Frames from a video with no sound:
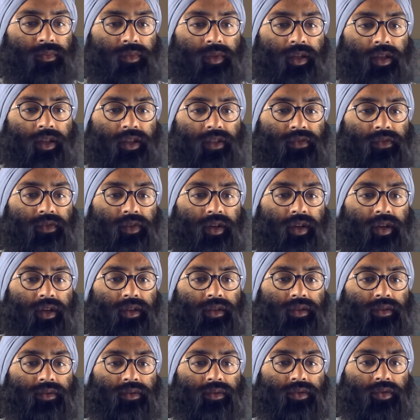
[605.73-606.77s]
That's
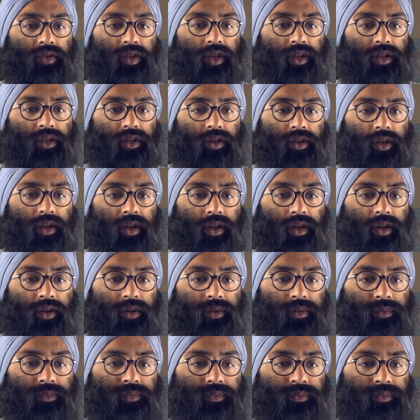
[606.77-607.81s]
fine. Create a target
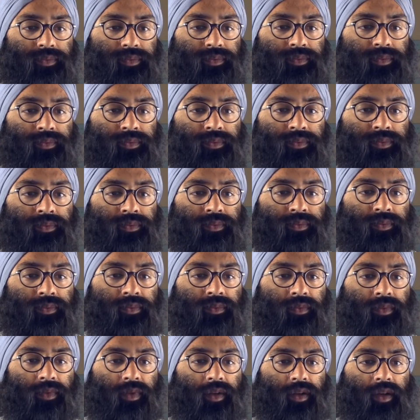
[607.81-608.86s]
here.
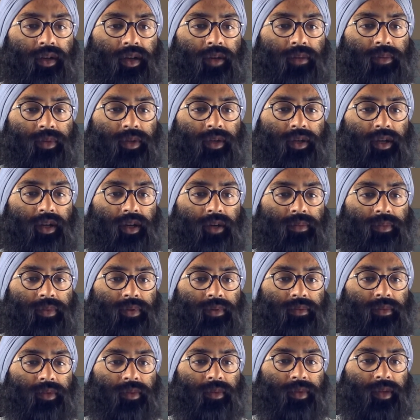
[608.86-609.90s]
Up and up,
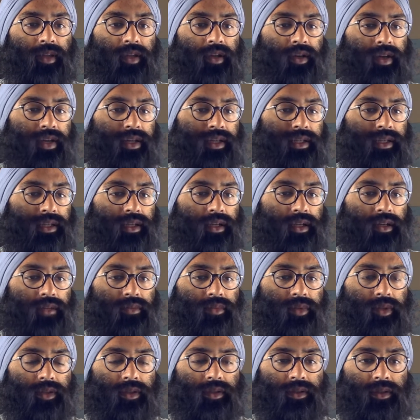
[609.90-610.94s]
maybe their idea,
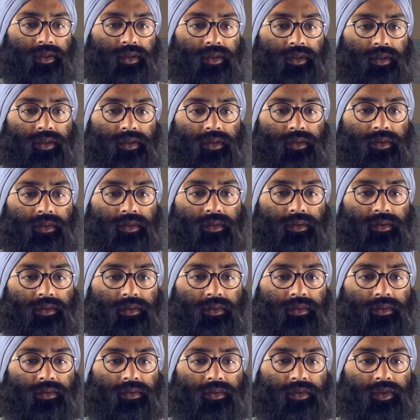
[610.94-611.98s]
but
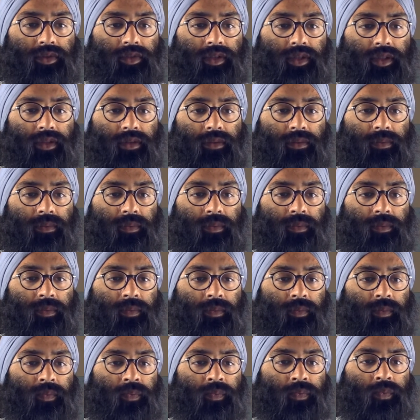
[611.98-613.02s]
we'll see.
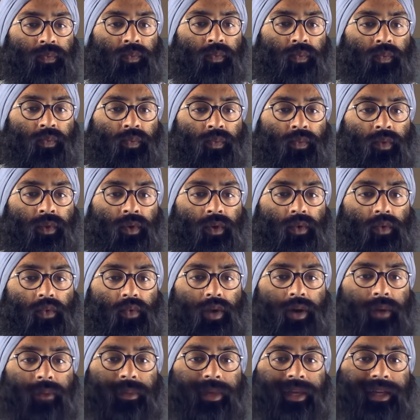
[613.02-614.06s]

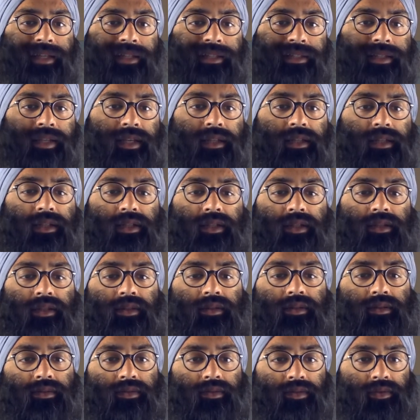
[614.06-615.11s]
What makes sense?
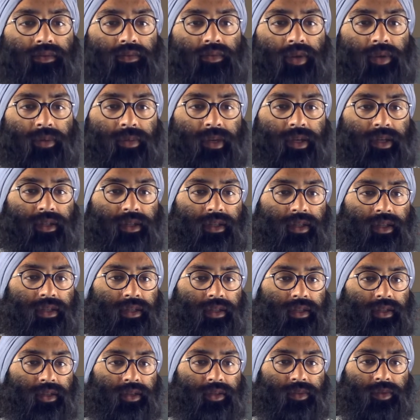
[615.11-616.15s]
What makes sense
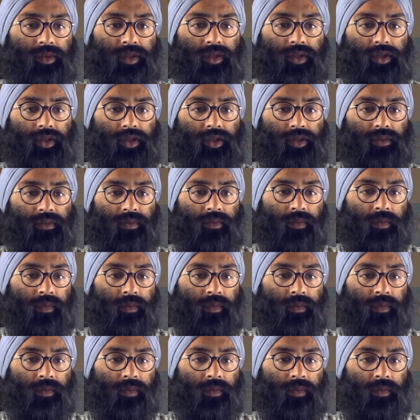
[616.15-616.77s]
in this position?